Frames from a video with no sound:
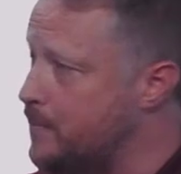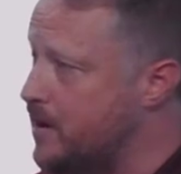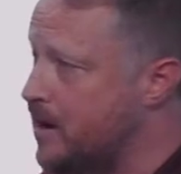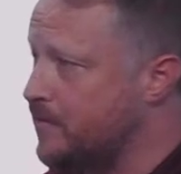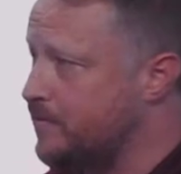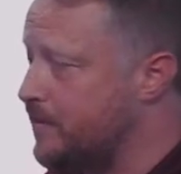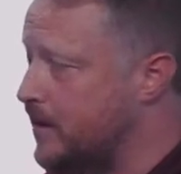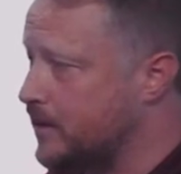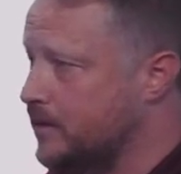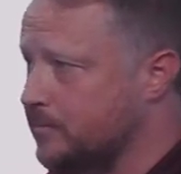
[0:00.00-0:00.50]

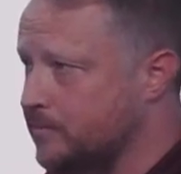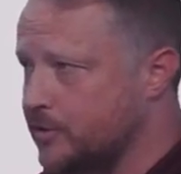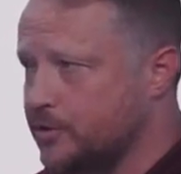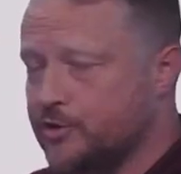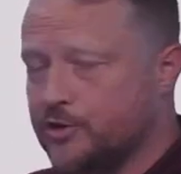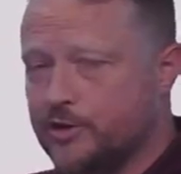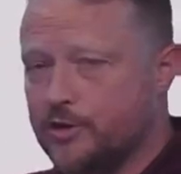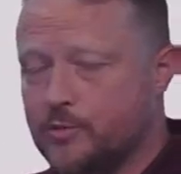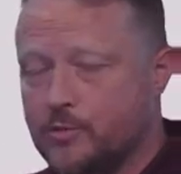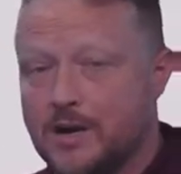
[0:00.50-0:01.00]
Matter of fact, I'm going to
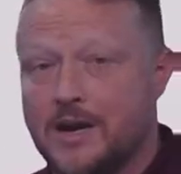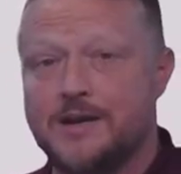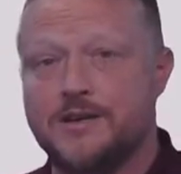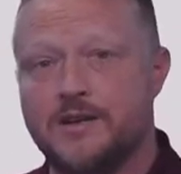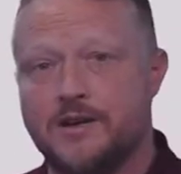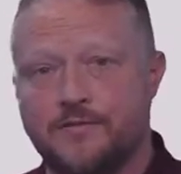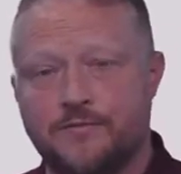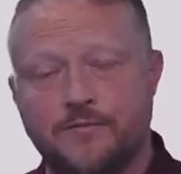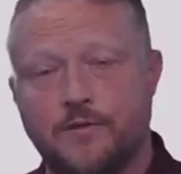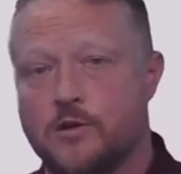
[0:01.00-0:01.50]
show you what I
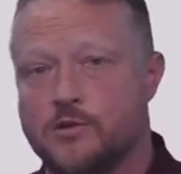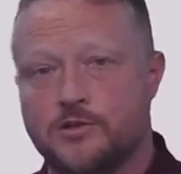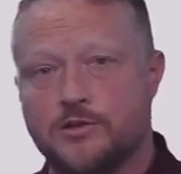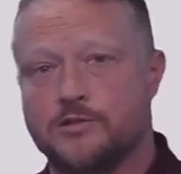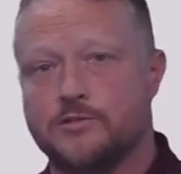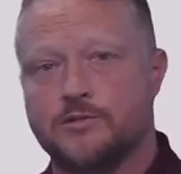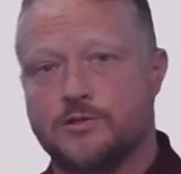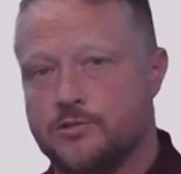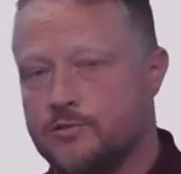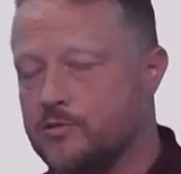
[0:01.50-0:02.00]
did at first
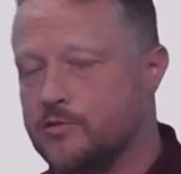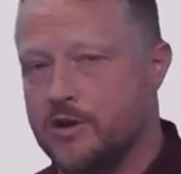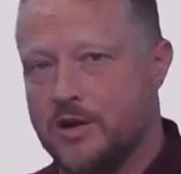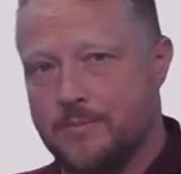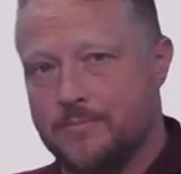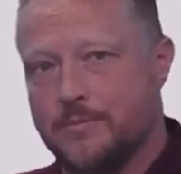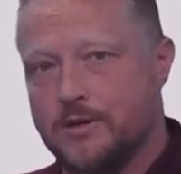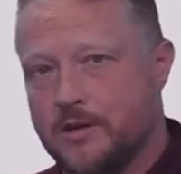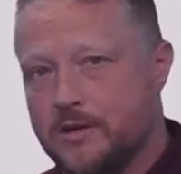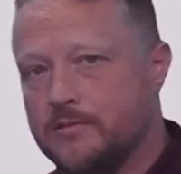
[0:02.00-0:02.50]
and screwed
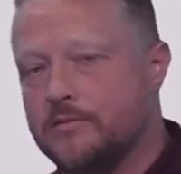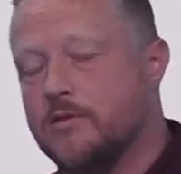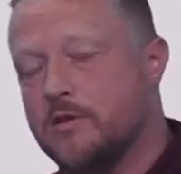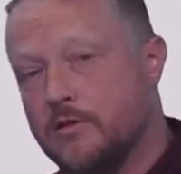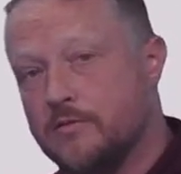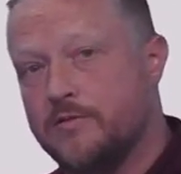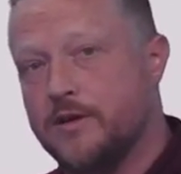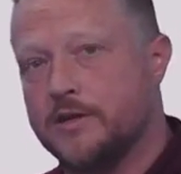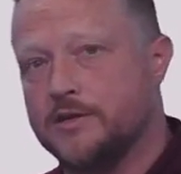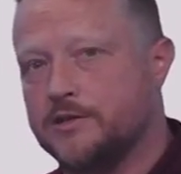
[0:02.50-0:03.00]
up and then
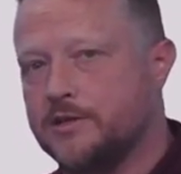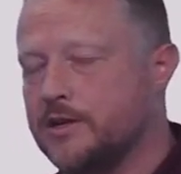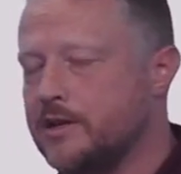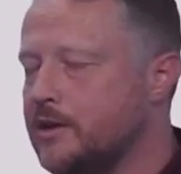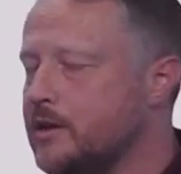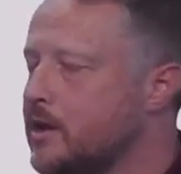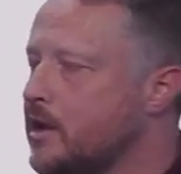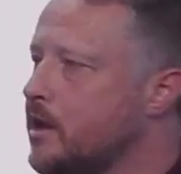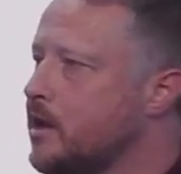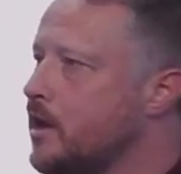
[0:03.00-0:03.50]
fixed it.